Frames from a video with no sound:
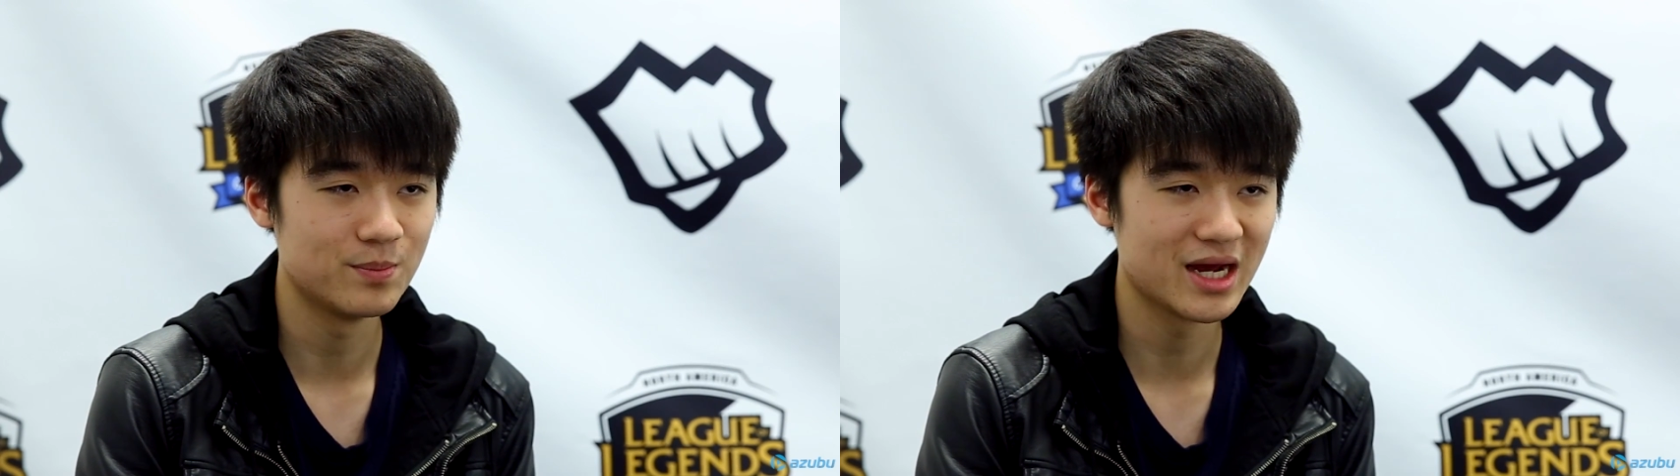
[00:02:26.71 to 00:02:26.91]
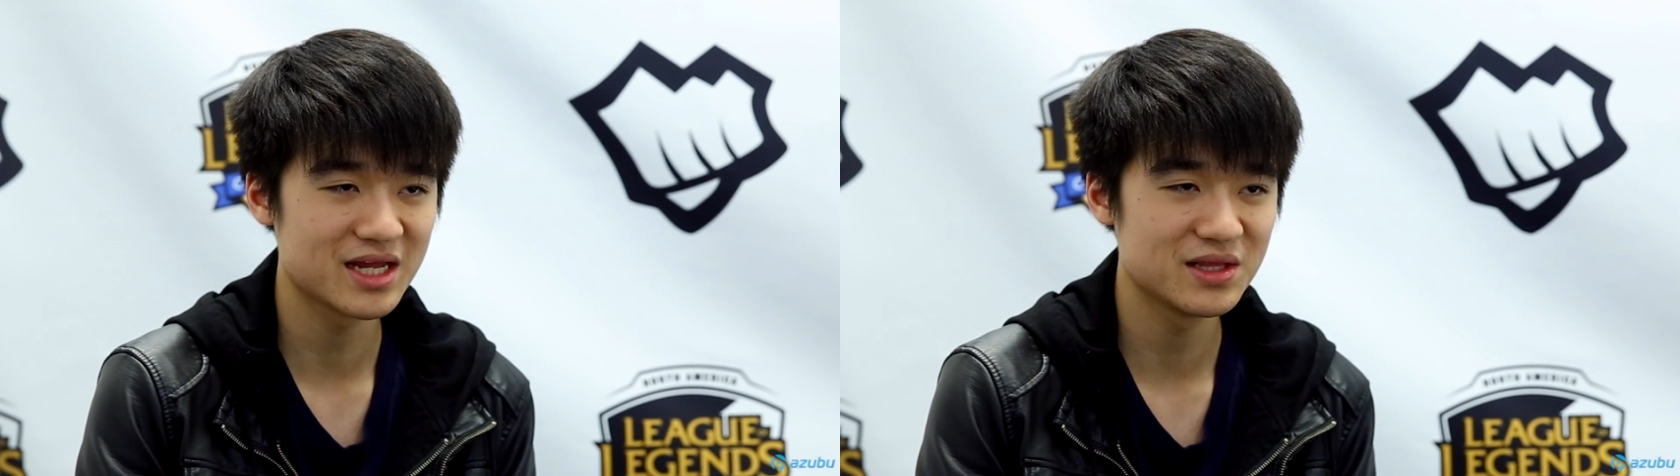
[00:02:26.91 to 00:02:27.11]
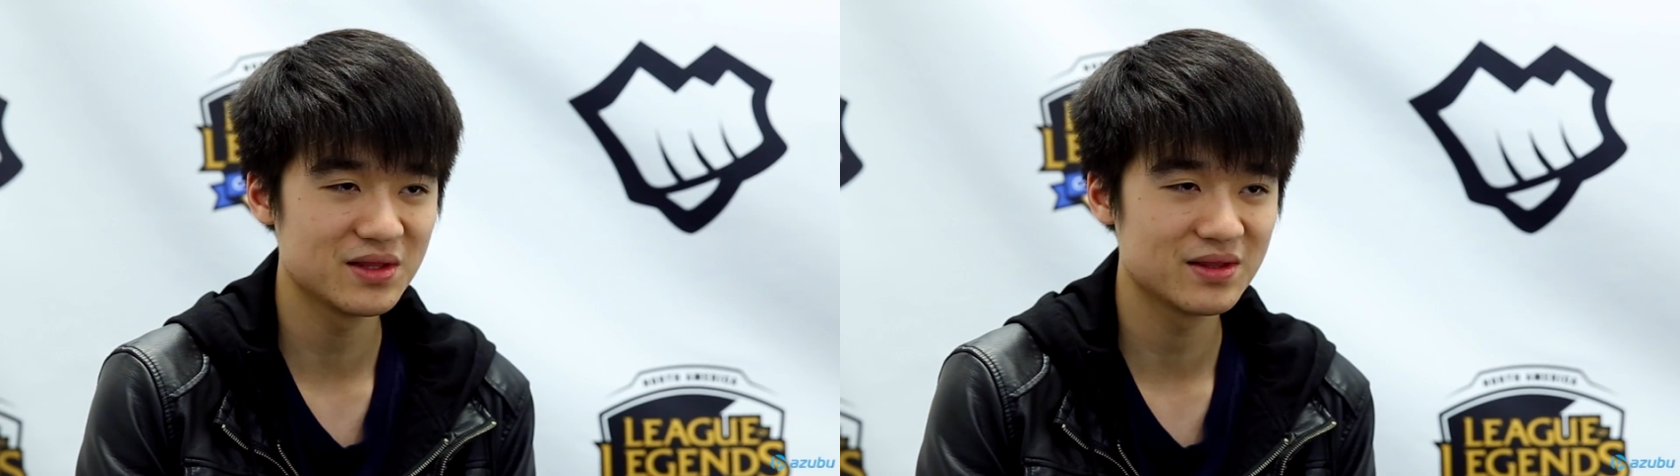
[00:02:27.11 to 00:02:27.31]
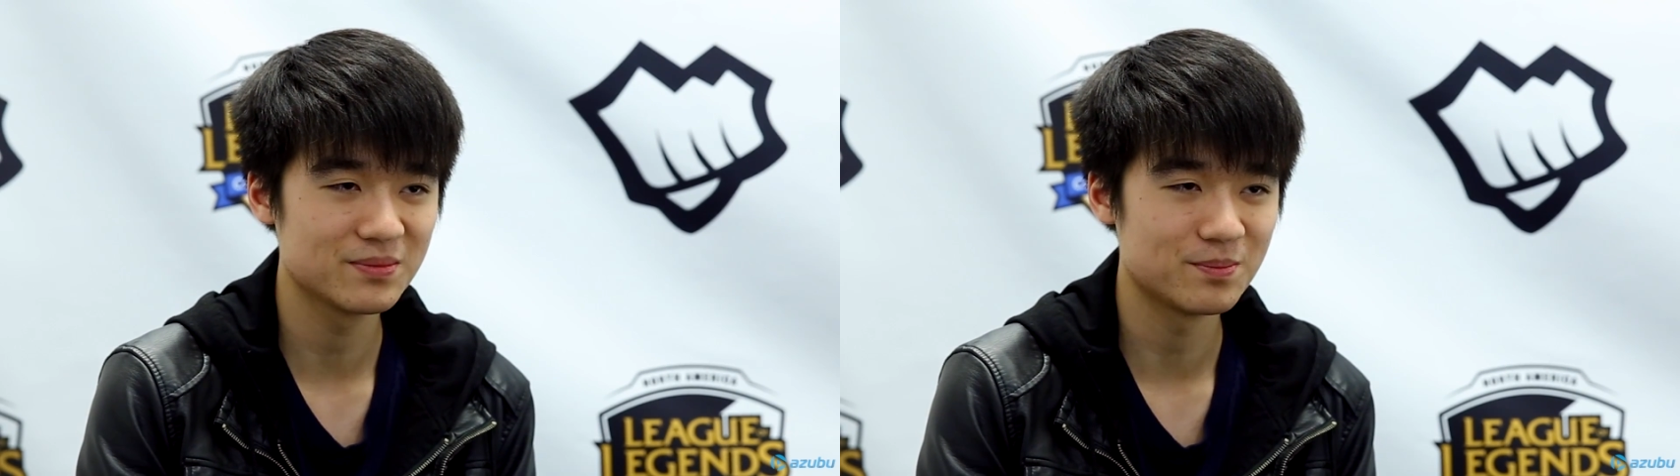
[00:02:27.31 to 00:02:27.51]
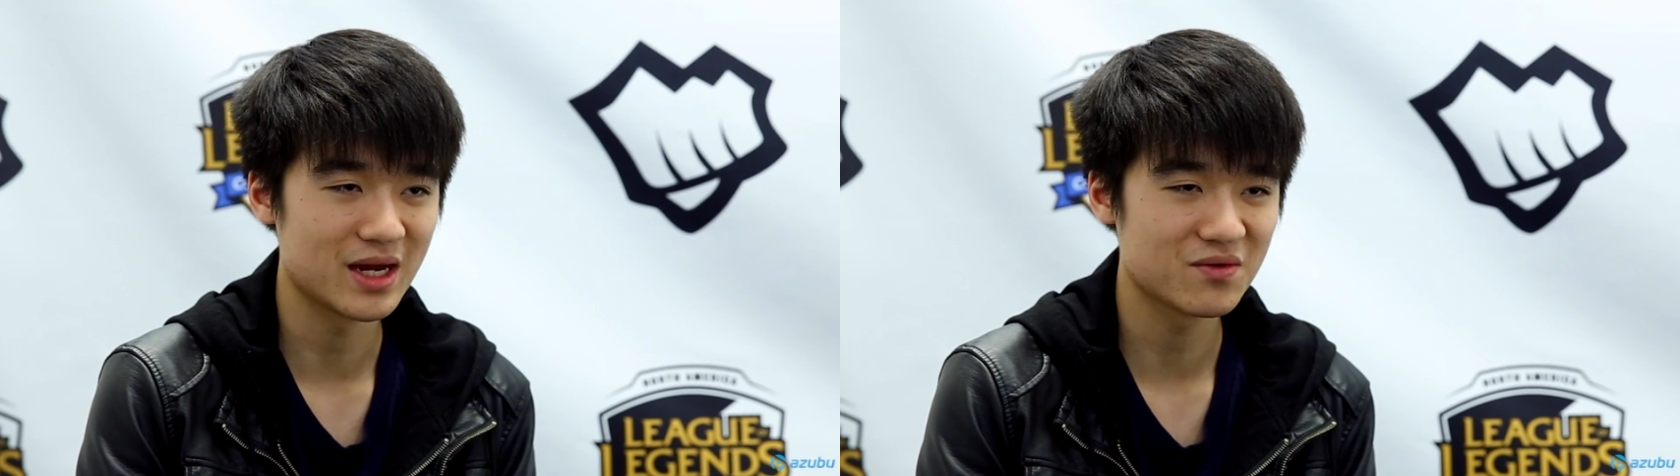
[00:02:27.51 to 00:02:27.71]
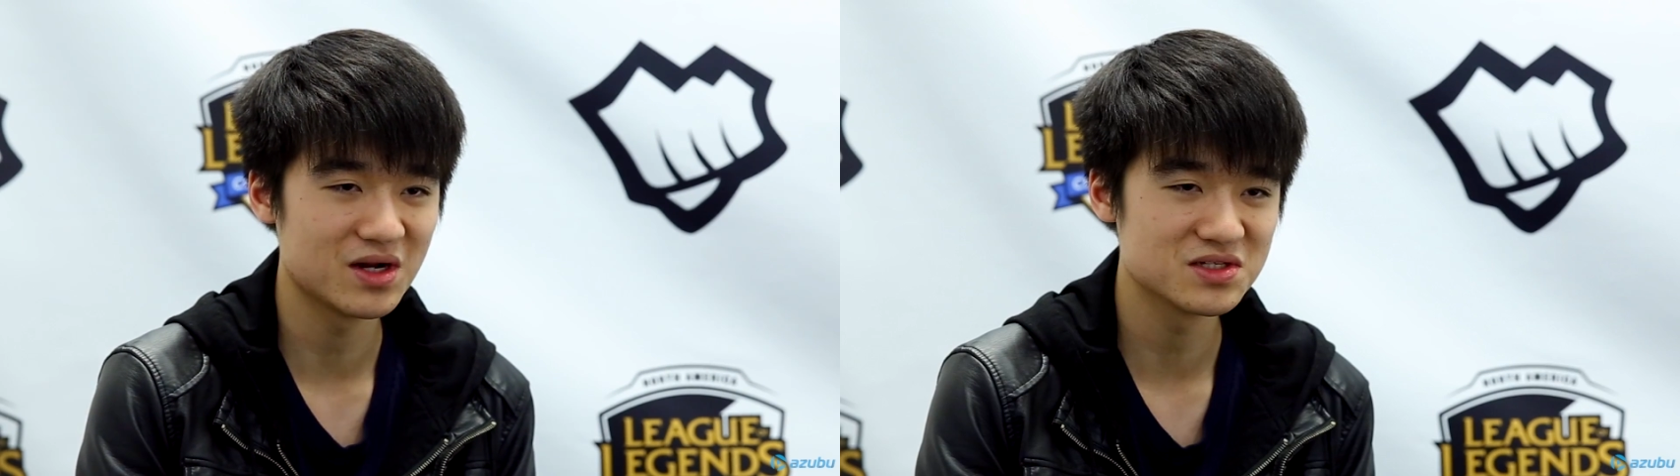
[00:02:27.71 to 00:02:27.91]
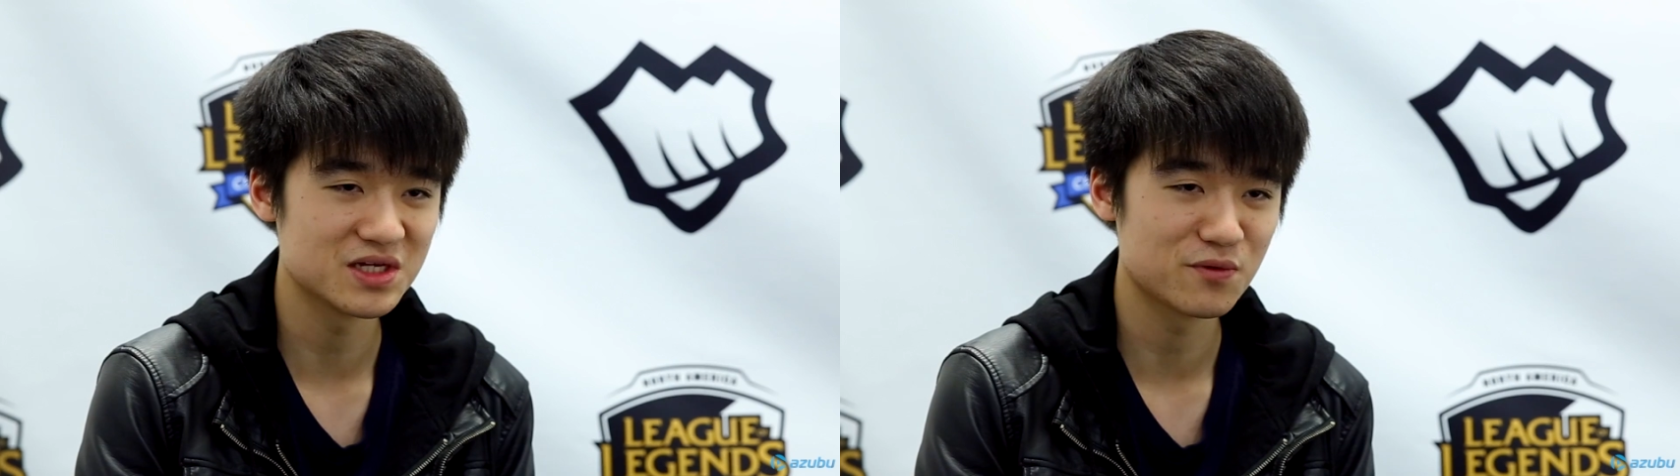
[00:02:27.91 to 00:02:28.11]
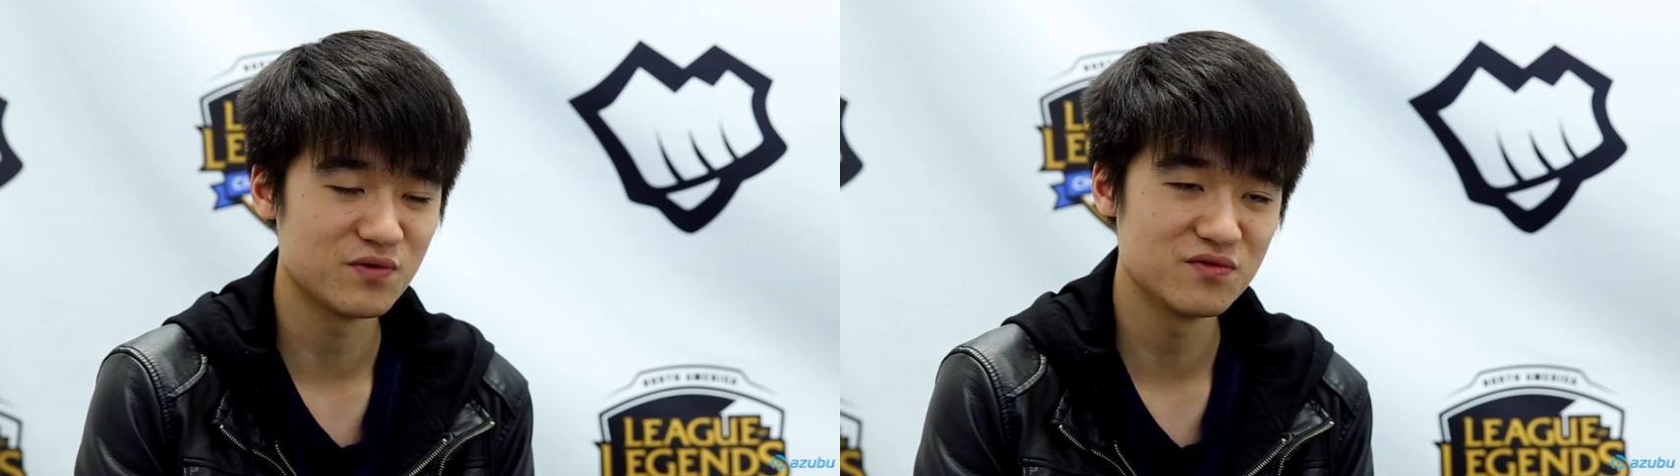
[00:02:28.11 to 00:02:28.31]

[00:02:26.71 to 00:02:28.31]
back when I was like